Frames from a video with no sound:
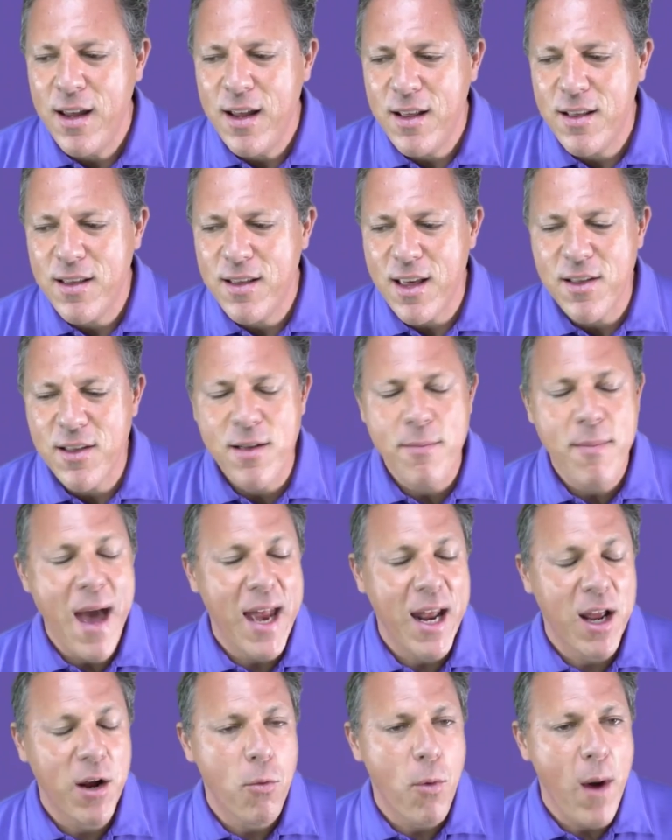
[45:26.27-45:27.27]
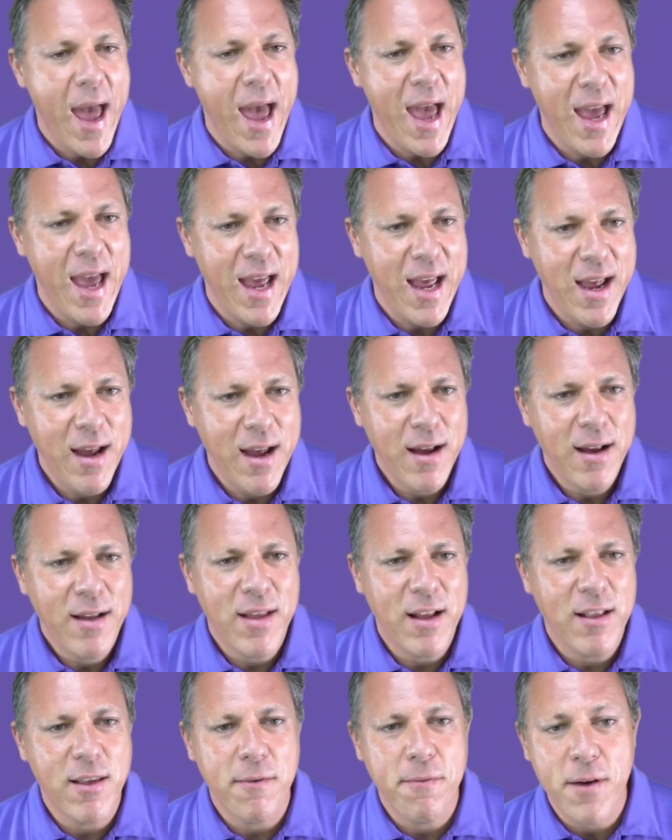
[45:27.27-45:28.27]
systematic way
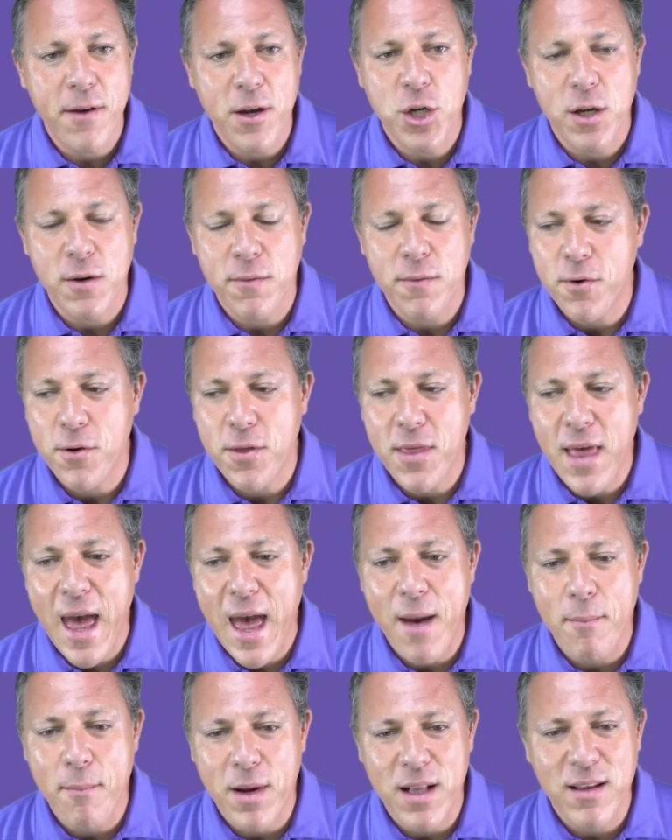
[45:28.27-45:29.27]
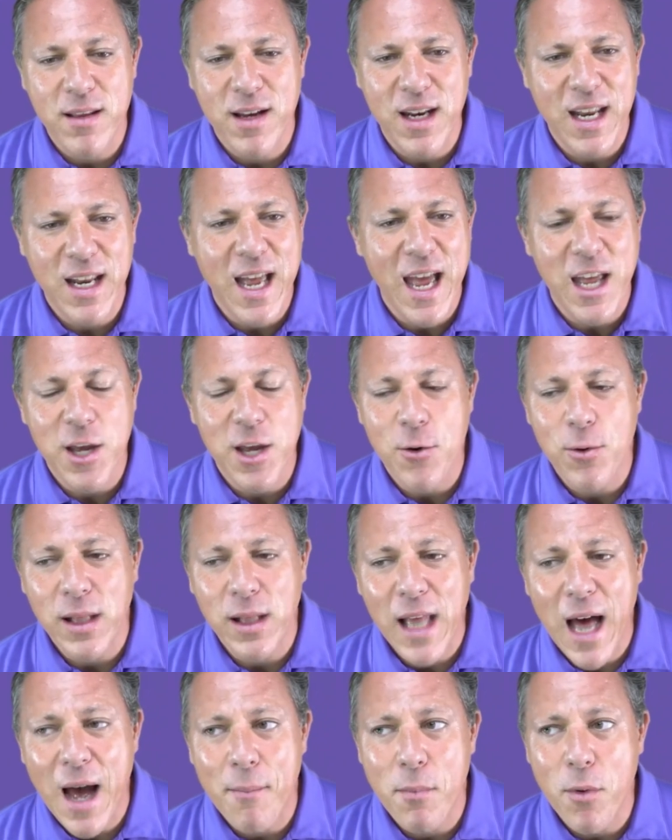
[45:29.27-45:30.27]
that's efficient for them, but it's going to get you a
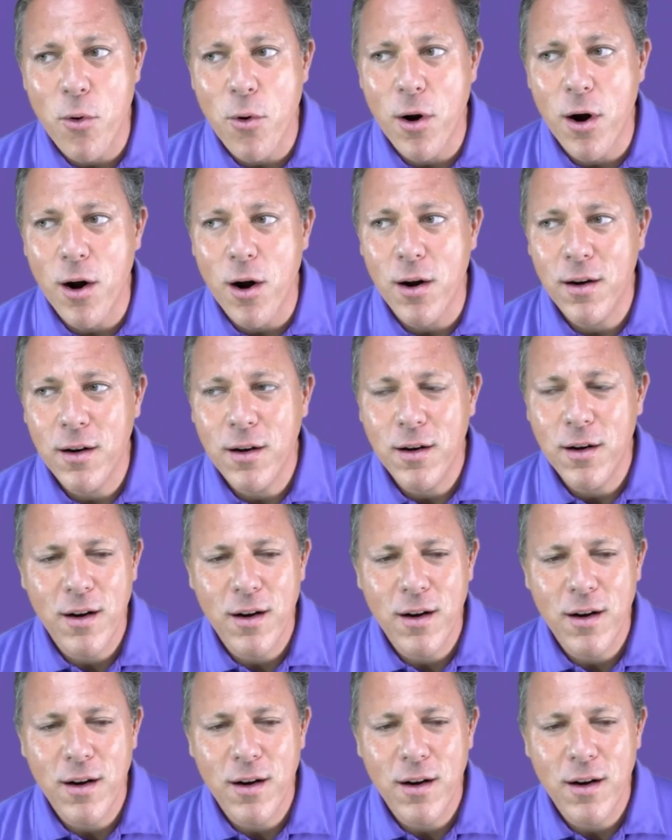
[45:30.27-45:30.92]
lot more